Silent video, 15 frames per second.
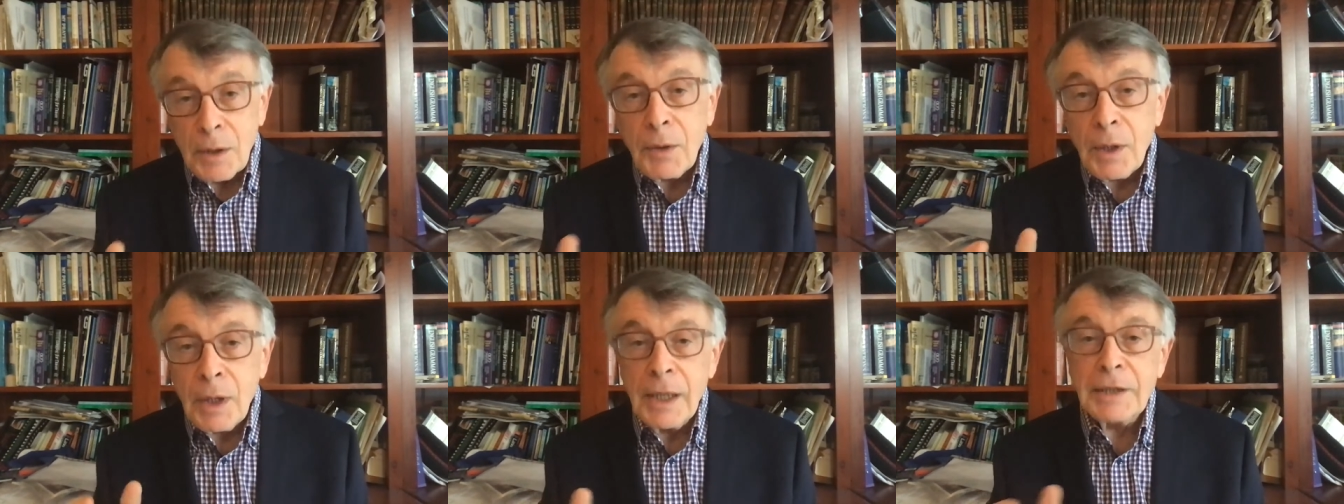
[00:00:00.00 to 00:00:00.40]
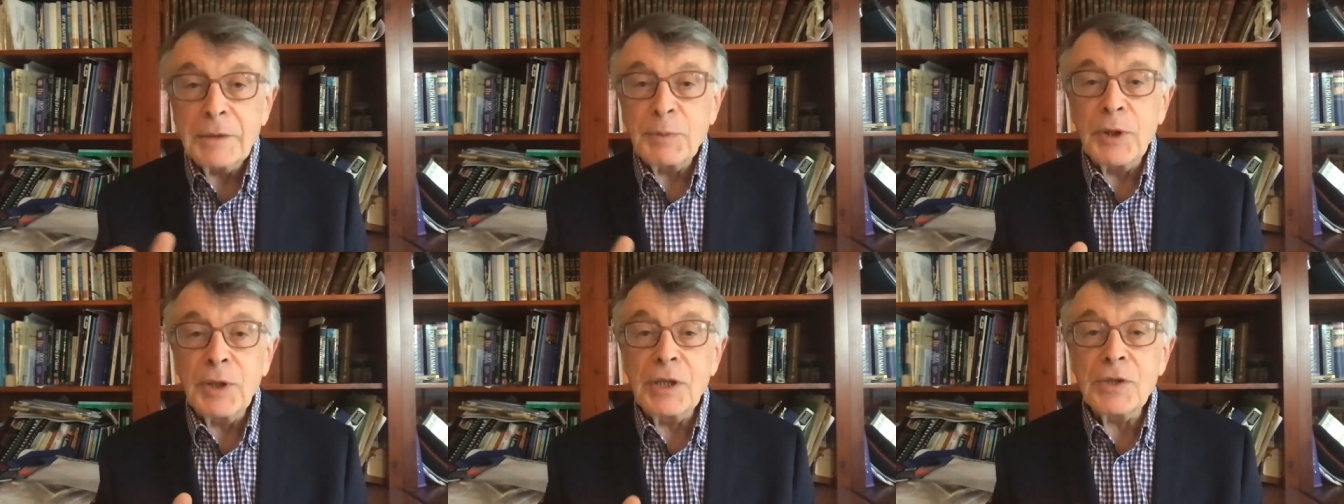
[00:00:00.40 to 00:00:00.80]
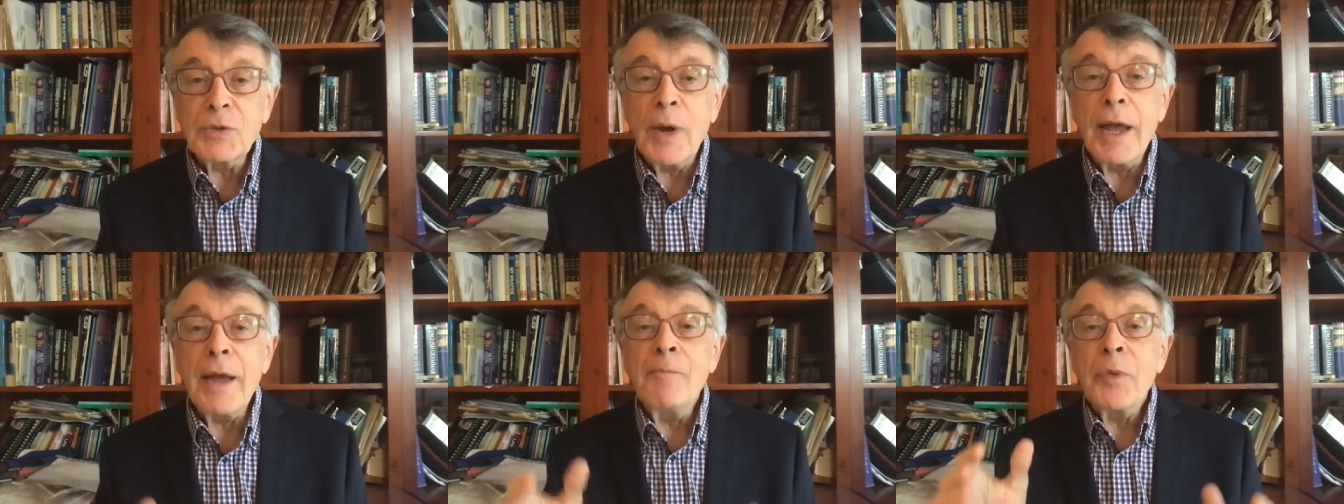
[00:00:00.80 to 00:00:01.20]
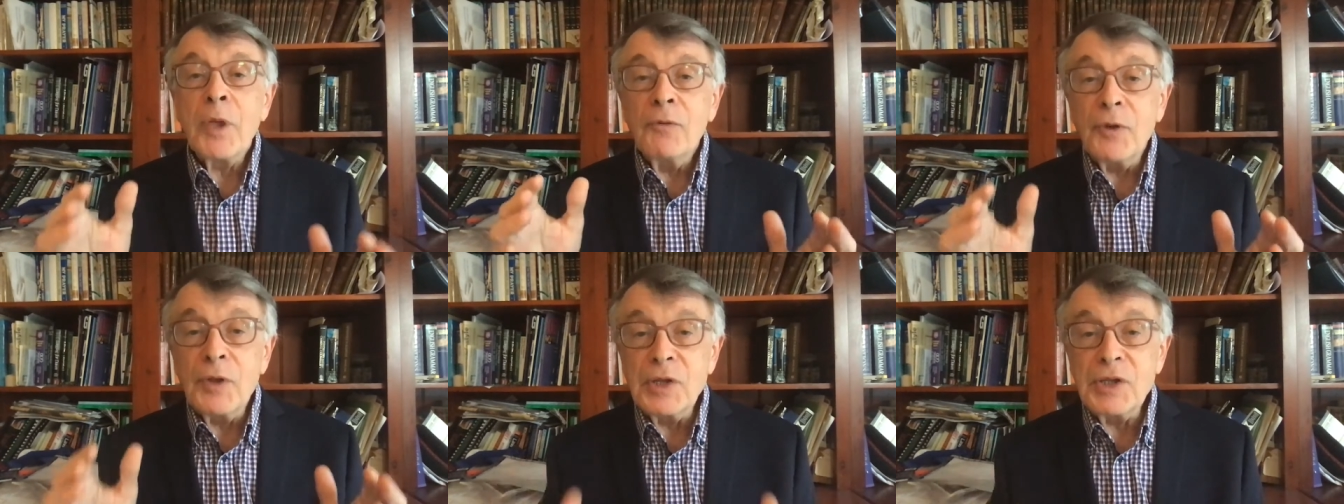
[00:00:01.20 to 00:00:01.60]
let's put it this way,
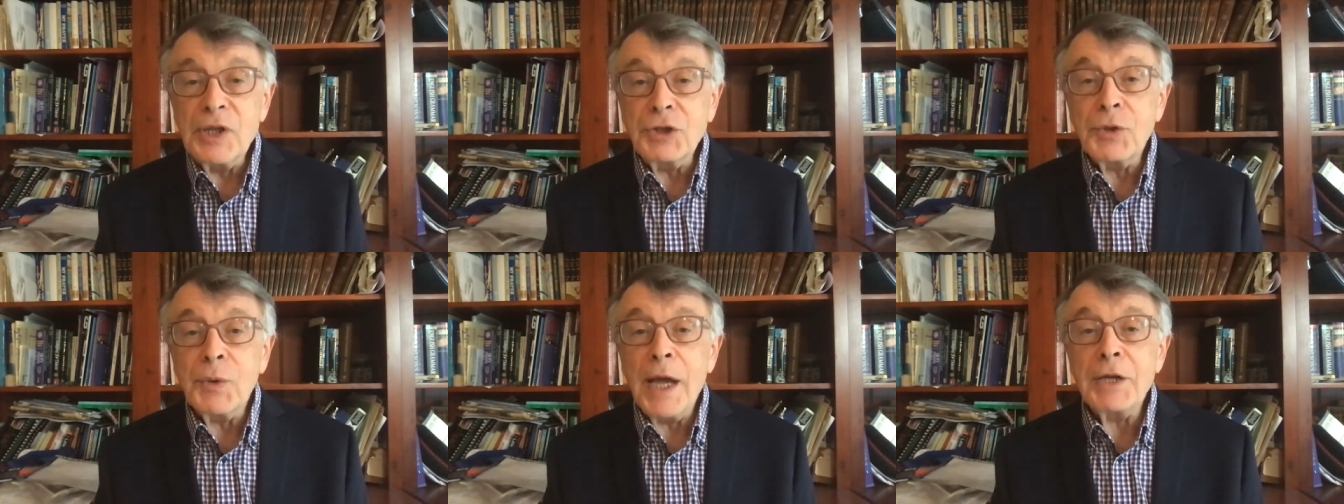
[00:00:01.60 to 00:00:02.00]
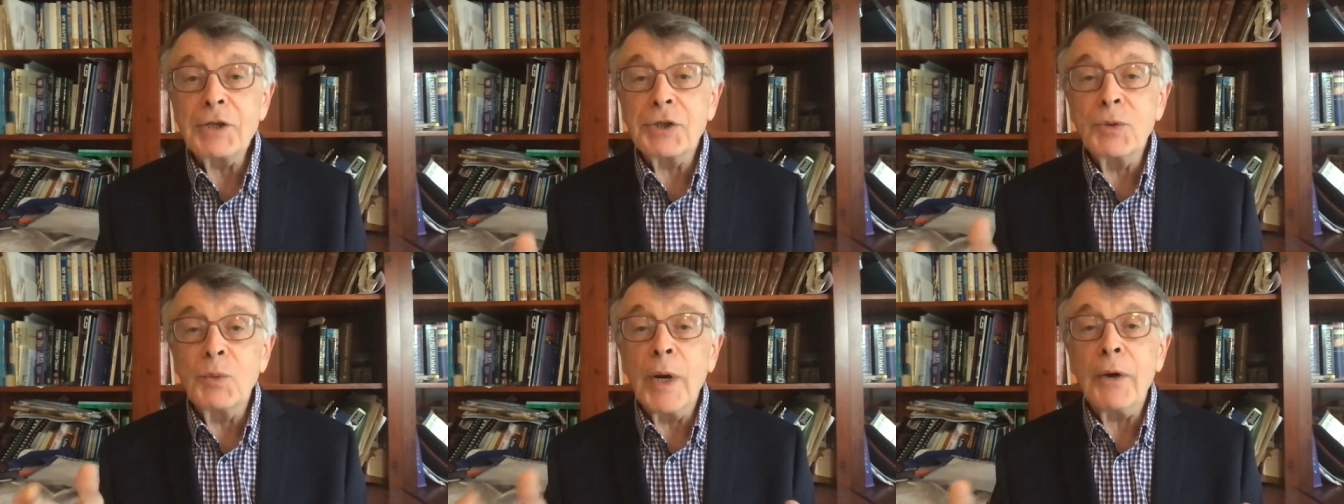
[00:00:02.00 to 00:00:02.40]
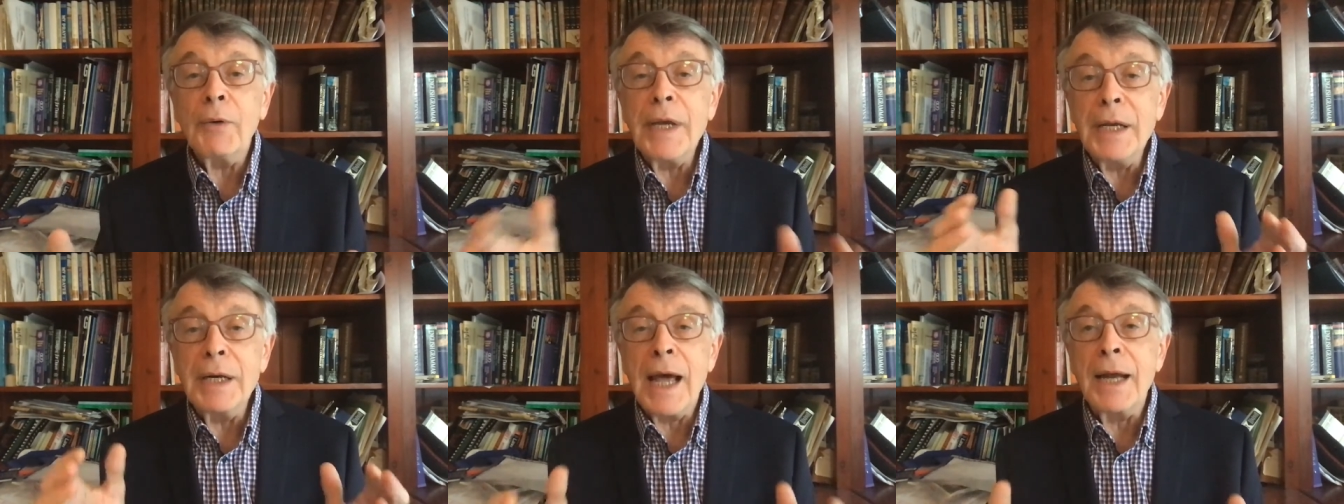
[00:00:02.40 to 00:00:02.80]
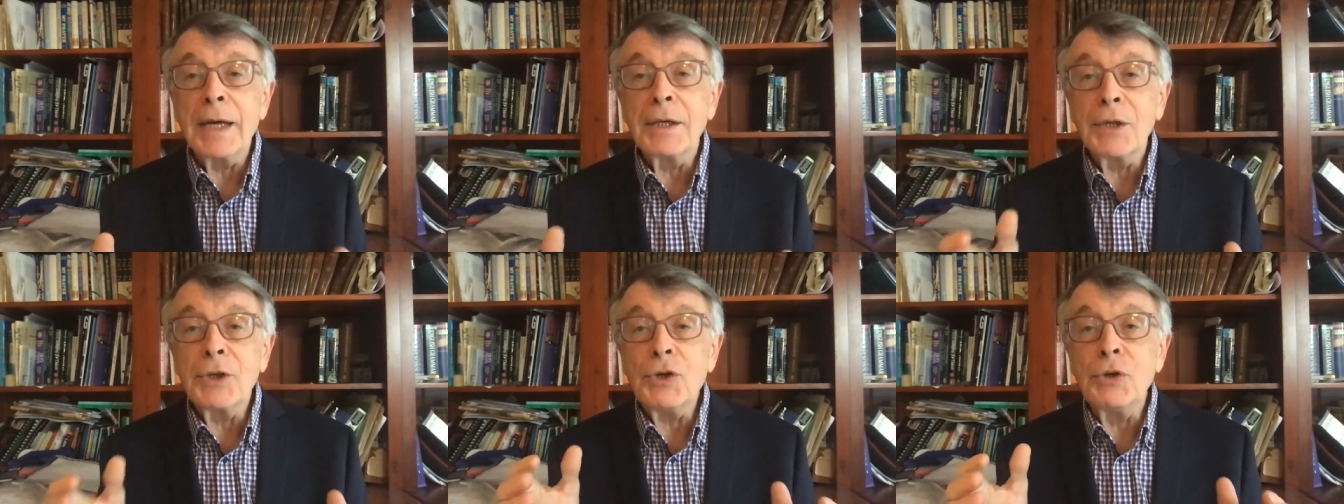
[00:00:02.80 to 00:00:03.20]
for the situation we're in
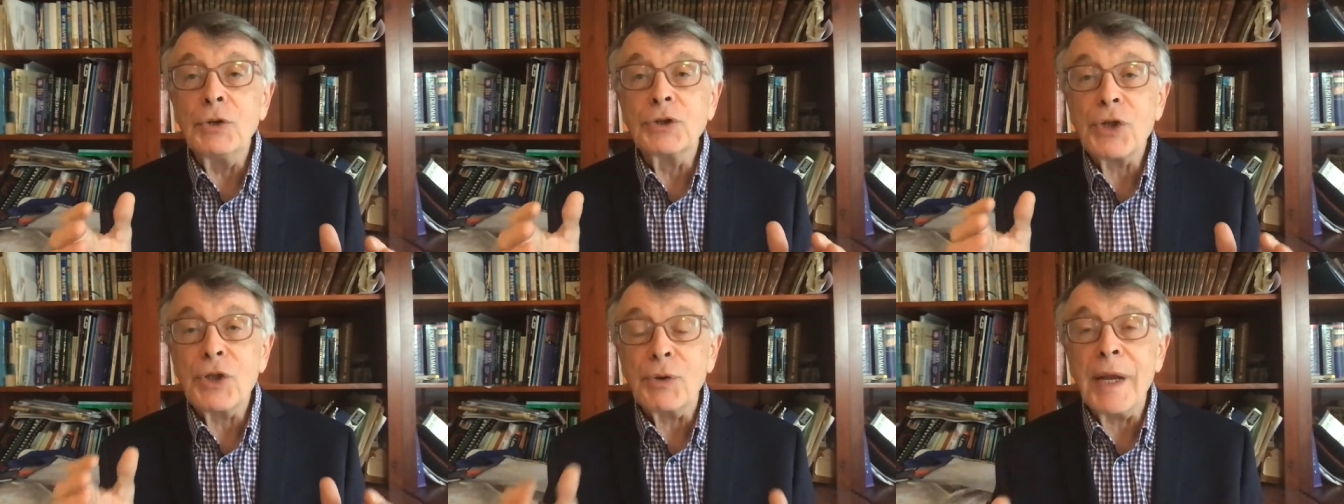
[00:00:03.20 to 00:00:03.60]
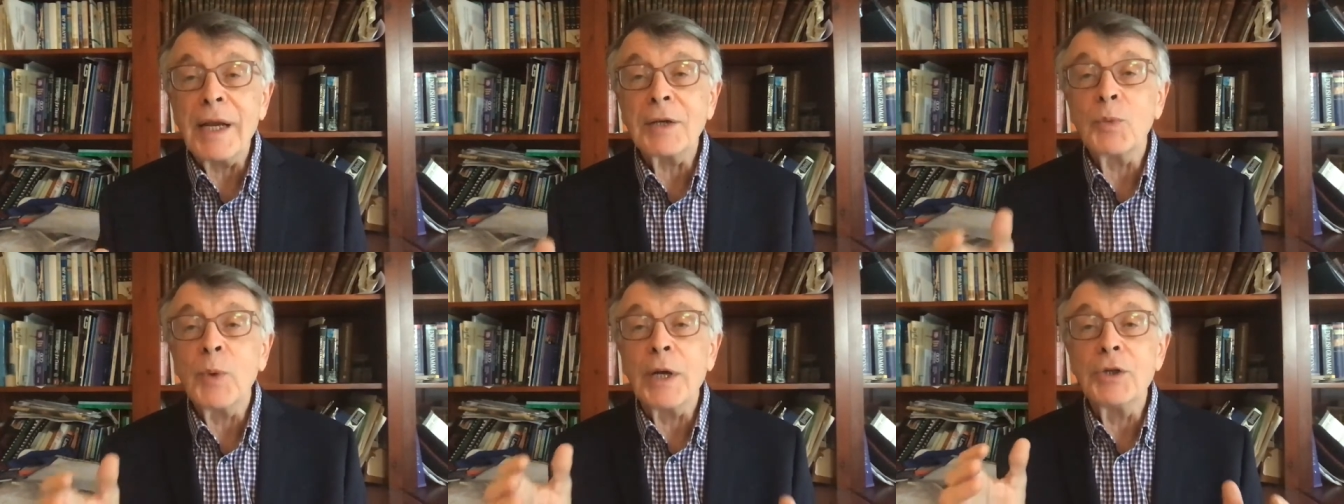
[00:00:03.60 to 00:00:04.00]
under huge threat, we're